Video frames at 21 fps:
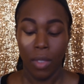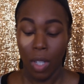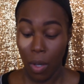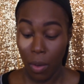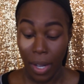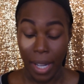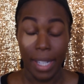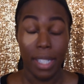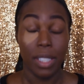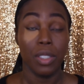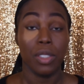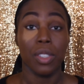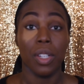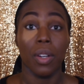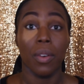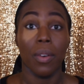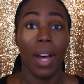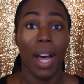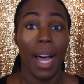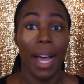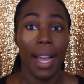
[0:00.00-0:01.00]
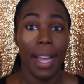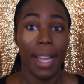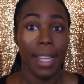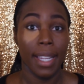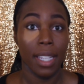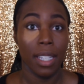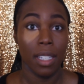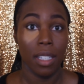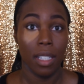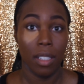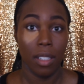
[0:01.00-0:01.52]
Okay, so
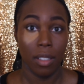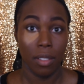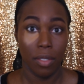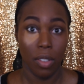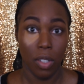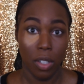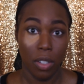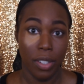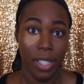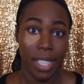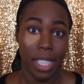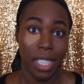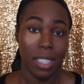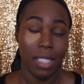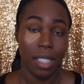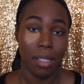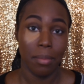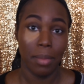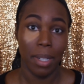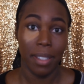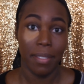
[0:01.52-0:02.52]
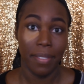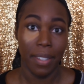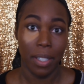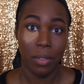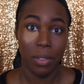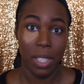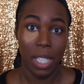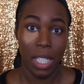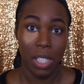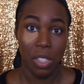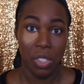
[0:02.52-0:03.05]
I have already done my
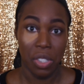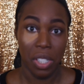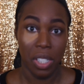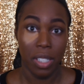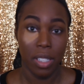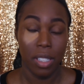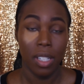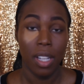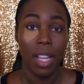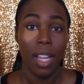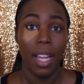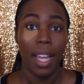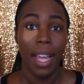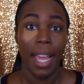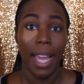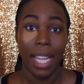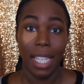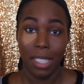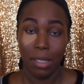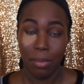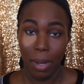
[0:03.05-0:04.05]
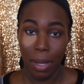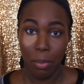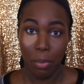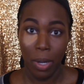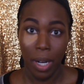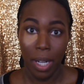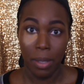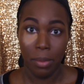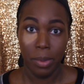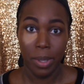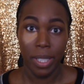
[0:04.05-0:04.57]
foundation and my
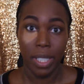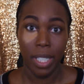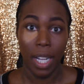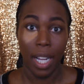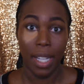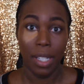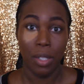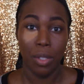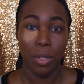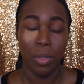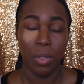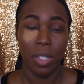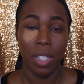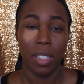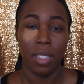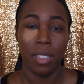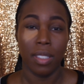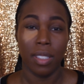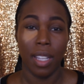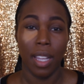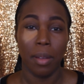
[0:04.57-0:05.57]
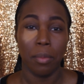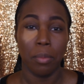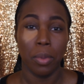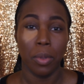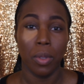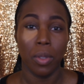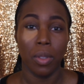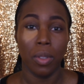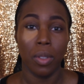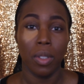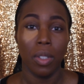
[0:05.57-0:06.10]
primer. I used a
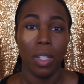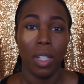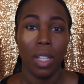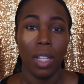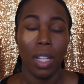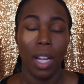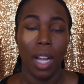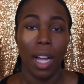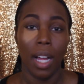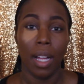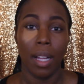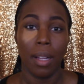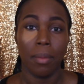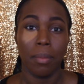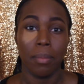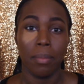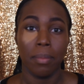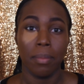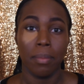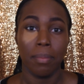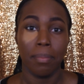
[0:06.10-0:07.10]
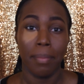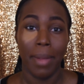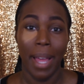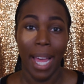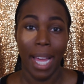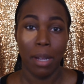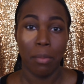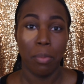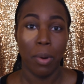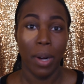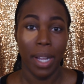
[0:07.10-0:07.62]
sample
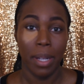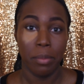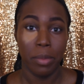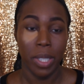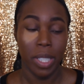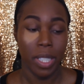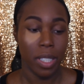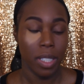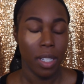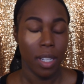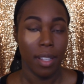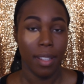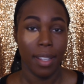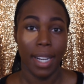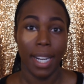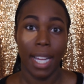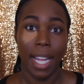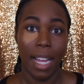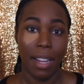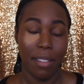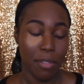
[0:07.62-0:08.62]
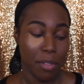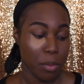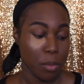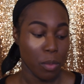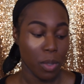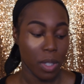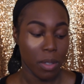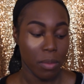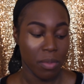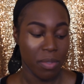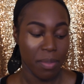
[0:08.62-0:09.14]
MAC primer that I got from
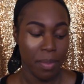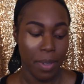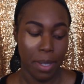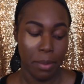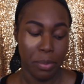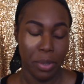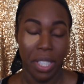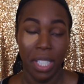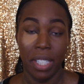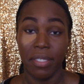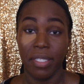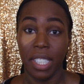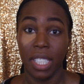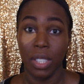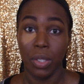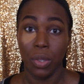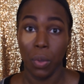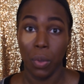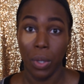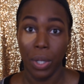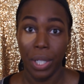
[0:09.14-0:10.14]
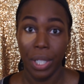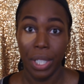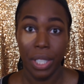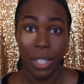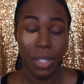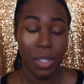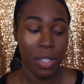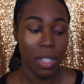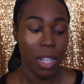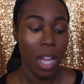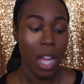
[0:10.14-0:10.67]
one of my previous
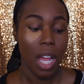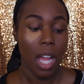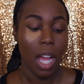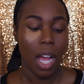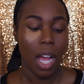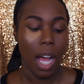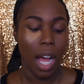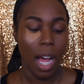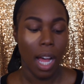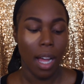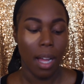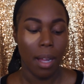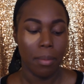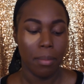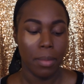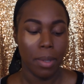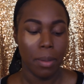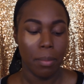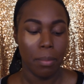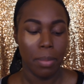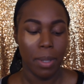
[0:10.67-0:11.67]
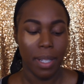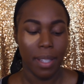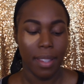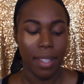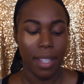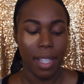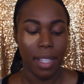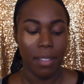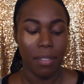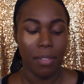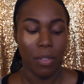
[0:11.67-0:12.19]
orders. But
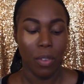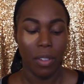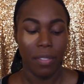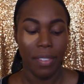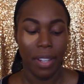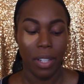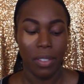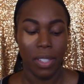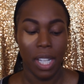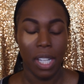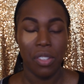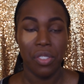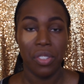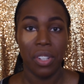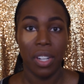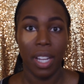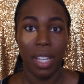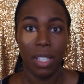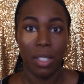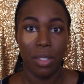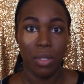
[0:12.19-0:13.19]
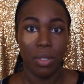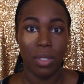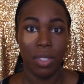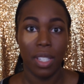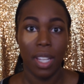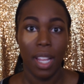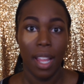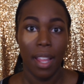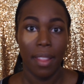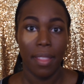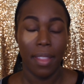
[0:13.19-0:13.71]
then for foundation, I
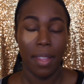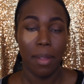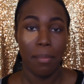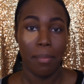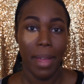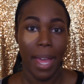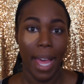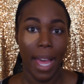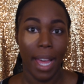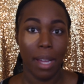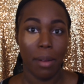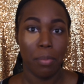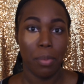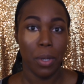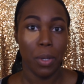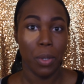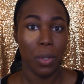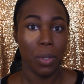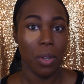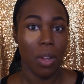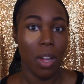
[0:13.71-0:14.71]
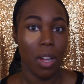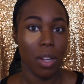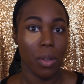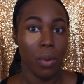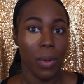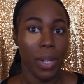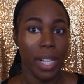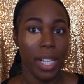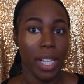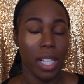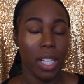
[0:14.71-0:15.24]
used the MAC Pro
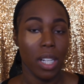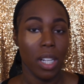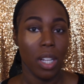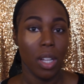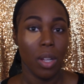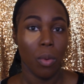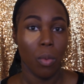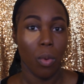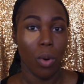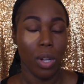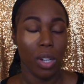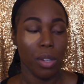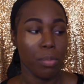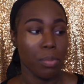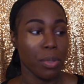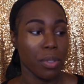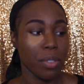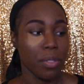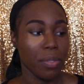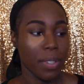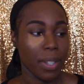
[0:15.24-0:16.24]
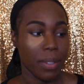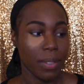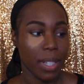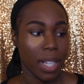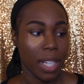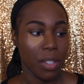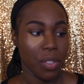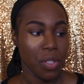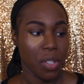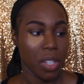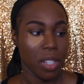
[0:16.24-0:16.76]
Longwear Waterproof
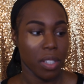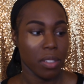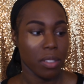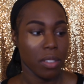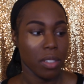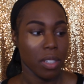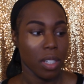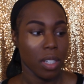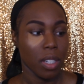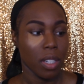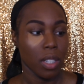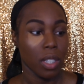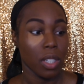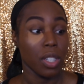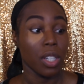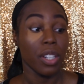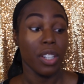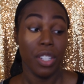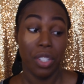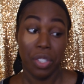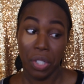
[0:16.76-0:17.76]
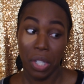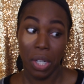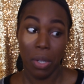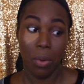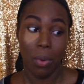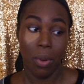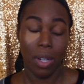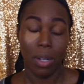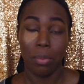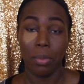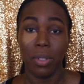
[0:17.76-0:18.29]
Foundation, Nourishing
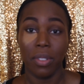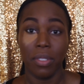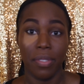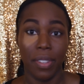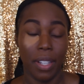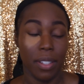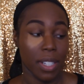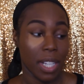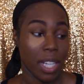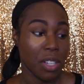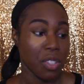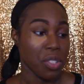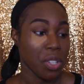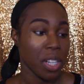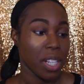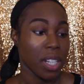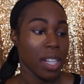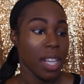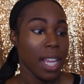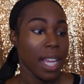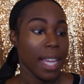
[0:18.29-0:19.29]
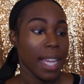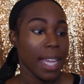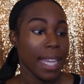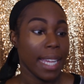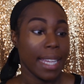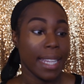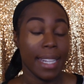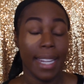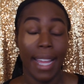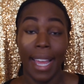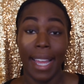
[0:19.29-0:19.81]
Waterproof Foundation
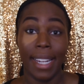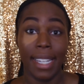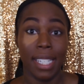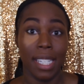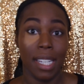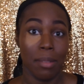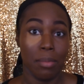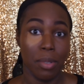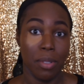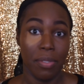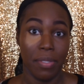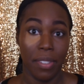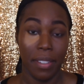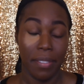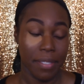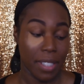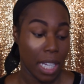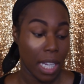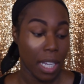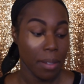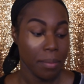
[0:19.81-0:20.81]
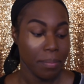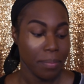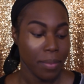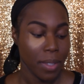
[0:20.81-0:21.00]
in NW50.